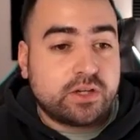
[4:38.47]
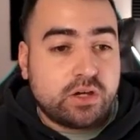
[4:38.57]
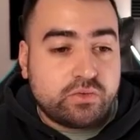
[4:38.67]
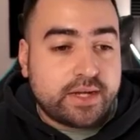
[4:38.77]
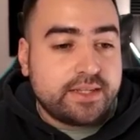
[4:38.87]

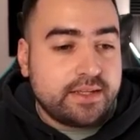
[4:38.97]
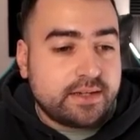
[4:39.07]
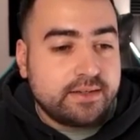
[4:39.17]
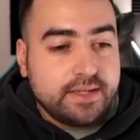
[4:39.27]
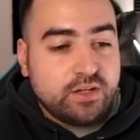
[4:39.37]
Code right
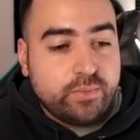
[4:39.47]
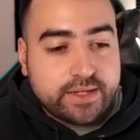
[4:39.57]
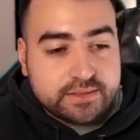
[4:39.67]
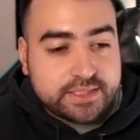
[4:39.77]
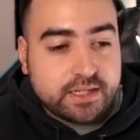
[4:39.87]
here, we
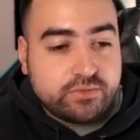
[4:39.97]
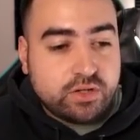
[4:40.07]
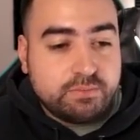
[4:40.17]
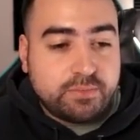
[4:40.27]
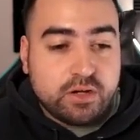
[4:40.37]
can see I've
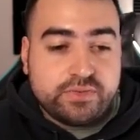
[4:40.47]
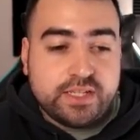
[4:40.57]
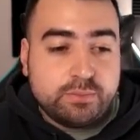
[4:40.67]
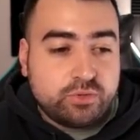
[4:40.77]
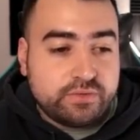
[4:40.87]
got both
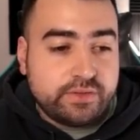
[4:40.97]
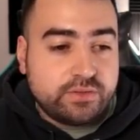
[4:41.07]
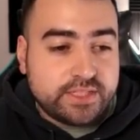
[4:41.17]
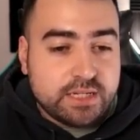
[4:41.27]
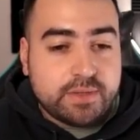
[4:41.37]
the input
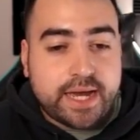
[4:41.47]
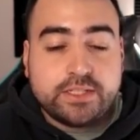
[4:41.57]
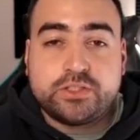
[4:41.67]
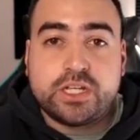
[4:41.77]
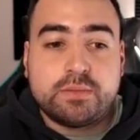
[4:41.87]
fields in my
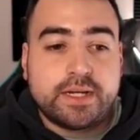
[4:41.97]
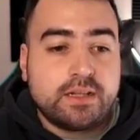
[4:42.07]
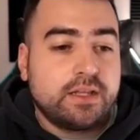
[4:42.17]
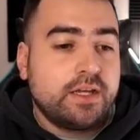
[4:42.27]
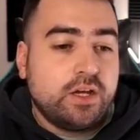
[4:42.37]

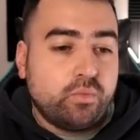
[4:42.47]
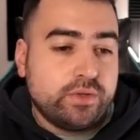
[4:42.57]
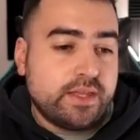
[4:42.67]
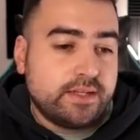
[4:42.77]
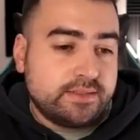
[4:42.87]
HTML
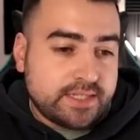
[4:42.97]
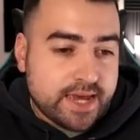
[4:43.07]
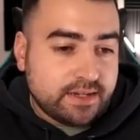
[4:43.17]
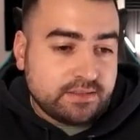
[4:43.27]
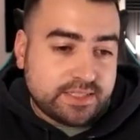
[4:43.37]
with a
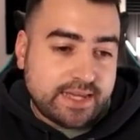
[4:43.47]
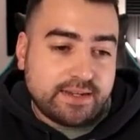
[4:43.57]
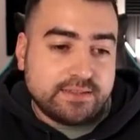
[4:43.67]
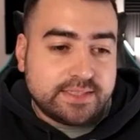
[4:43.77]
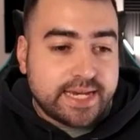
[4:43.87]
text and
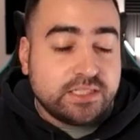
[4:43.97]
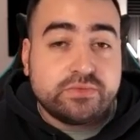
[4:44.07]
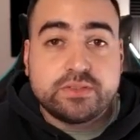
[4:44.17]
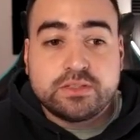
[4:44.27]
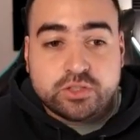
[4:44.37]
a date
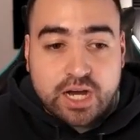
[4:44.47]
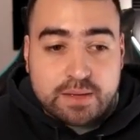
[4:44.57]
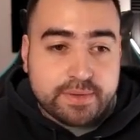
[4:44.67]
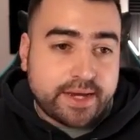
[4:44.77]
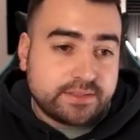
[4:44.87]
for the
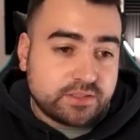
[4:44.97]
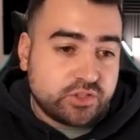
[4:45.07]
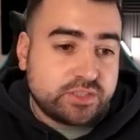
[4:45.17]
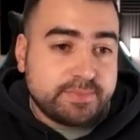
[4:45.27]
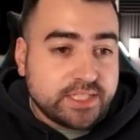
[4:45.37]
type, as I
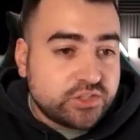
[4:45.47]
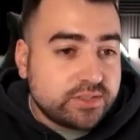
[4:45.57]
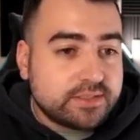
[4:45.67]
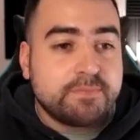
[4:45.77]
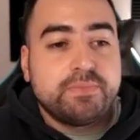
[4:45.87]
just
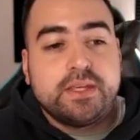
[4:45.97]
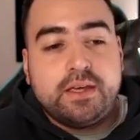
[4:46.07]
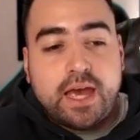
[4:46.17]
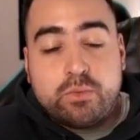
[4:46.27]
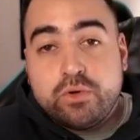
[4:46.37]
mentioned.
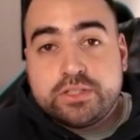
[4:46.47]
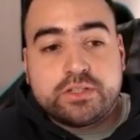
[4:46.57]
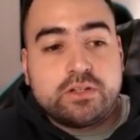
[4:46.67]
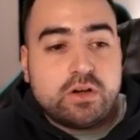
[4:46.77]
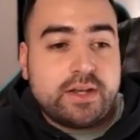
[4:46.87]
And we
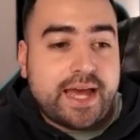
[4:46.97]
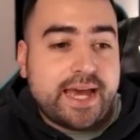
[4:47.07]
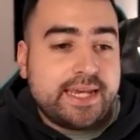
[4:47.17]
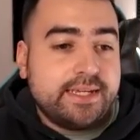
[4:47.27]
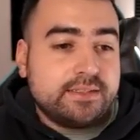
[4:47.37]
also got
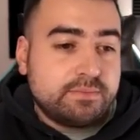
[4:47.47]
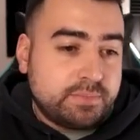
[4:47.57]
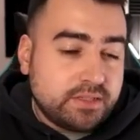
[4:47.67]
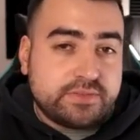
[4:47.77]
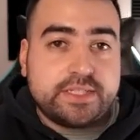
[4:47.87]
a
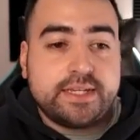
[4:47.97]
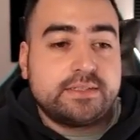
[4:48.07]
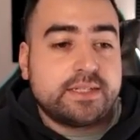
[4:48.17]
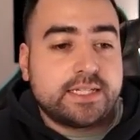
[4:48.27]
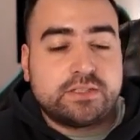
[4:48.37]
bit of
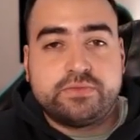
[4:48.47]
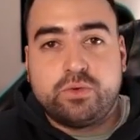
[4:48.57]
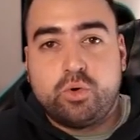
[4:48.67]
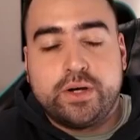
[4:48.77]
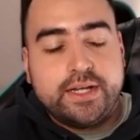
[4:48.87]
CSS
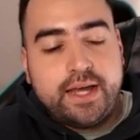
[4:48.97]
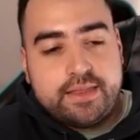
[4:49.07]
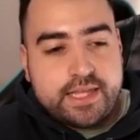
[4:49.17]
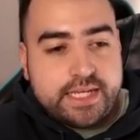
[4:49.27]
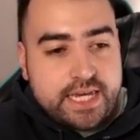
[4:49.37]
for
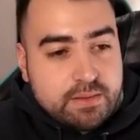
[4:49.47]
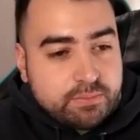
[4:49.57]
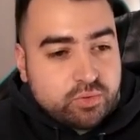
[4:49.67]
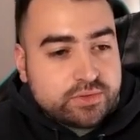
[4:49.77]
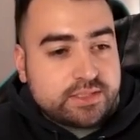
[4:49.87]
the
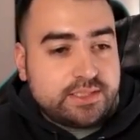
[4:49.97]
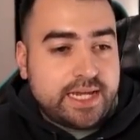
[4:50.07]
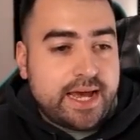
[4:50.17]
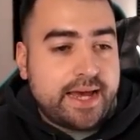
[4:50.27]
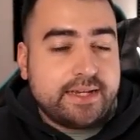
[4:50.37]
input
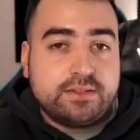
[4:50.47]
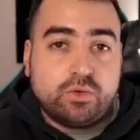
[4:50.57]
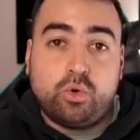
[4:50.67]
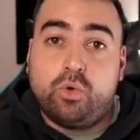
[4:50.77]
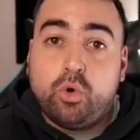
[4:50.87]
tag
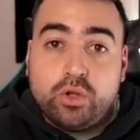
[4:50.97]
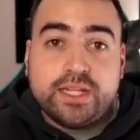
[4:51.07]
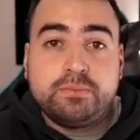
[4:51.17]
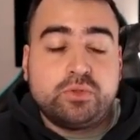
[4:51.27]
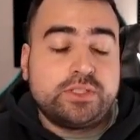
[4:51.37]
or all
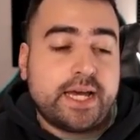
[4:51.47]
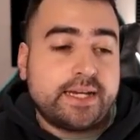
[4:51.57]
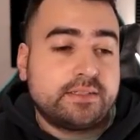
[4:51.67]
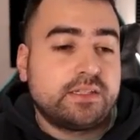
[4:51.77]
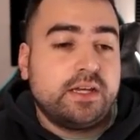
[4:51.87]
input
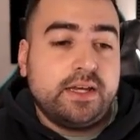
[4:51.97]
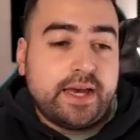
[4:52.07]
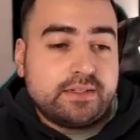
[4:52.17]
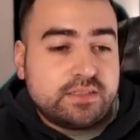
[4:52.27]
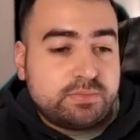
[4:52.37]
tags,
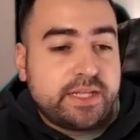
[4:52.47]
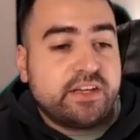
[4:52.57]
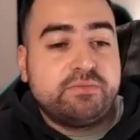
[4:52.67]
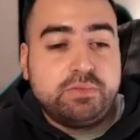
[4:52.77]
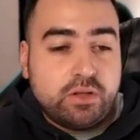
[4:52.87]
a
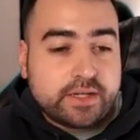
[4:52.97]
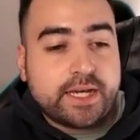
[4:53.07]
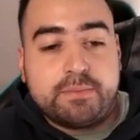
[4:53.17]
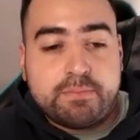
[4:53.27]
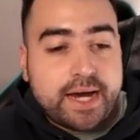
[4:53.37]
display of block,
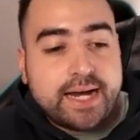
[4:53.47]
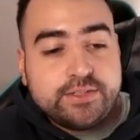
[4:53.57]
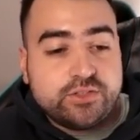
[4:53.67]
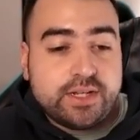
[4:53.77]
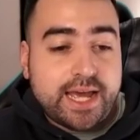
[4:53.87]
a
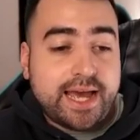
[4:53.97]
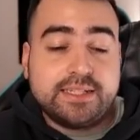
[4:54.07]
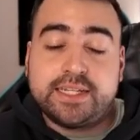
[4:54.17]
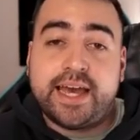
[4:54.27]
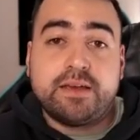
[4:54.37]
margin,
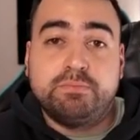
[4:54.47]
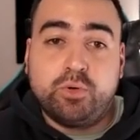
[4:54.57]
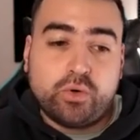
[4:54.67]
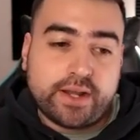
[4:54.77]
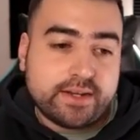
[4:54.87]
and a
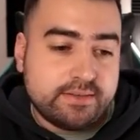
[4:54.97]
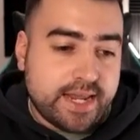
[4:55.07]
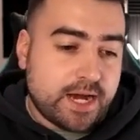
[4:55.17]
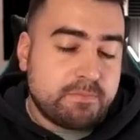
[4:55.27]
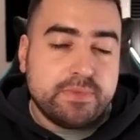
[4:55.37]
border.
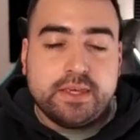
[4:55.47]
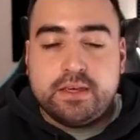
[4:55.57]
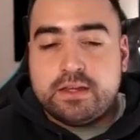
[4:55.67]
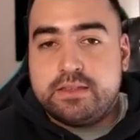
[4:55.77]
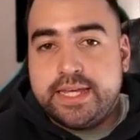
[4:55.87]
Now,
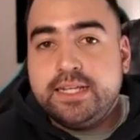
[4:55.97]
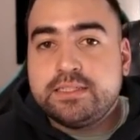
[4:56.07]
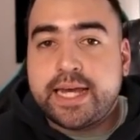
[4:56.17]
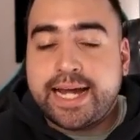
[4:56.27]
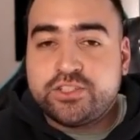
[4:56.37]

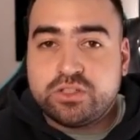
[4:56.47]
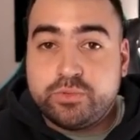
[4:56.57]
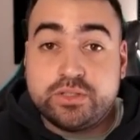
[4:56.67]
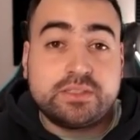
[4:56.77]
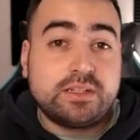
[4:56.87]
these
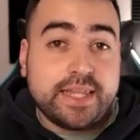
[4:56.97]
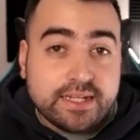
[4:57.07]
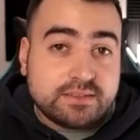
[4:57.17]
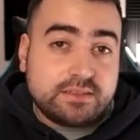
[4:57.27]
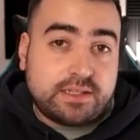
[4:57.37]
attribute
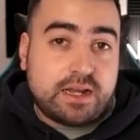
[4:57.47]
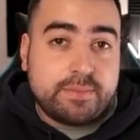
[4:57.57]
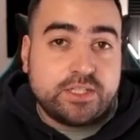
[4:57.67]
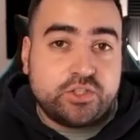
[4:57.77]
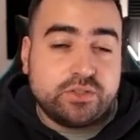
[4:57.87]
selectors that I
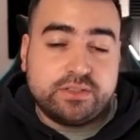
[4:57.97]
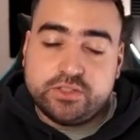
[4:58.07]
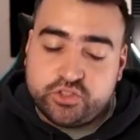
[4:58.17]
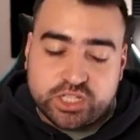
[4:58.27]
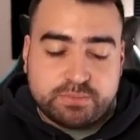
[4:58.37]
mentioned
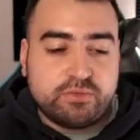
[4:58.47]
just